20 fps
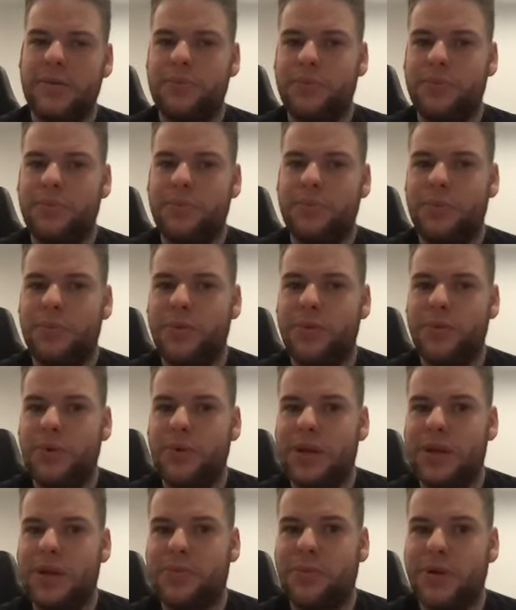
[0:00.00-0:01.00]
put
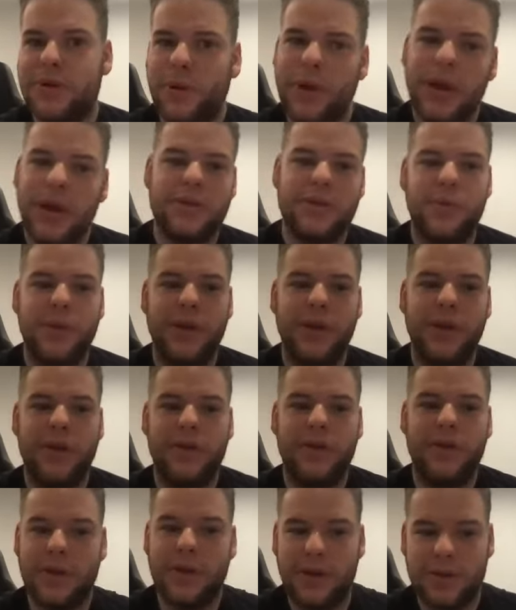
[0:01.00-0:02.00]
as much weight as
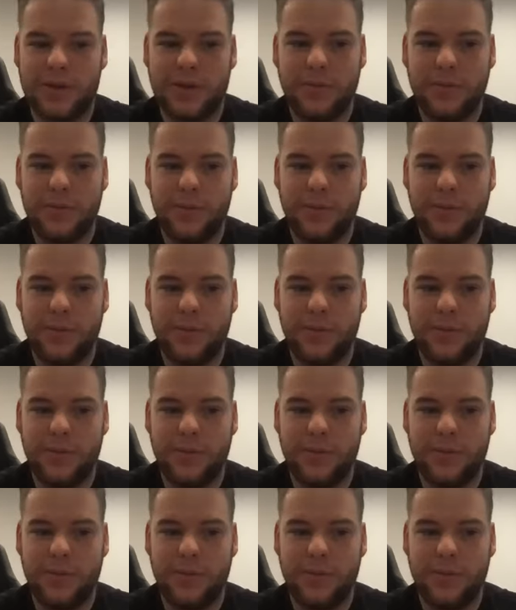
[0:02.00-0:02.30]
Rio does.